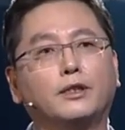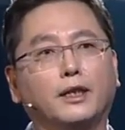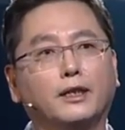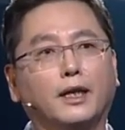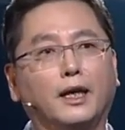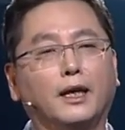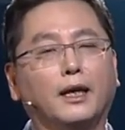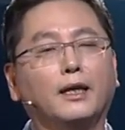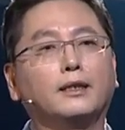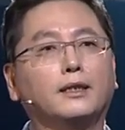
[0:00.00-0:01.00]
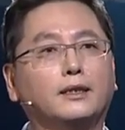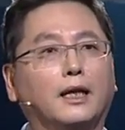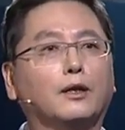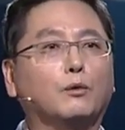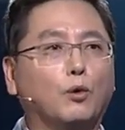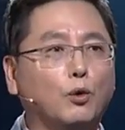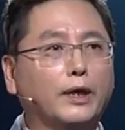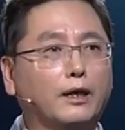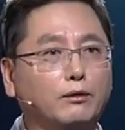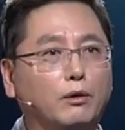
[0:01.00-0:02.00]
and our plan is to
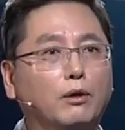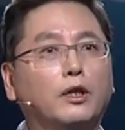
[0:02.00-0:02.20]
provide a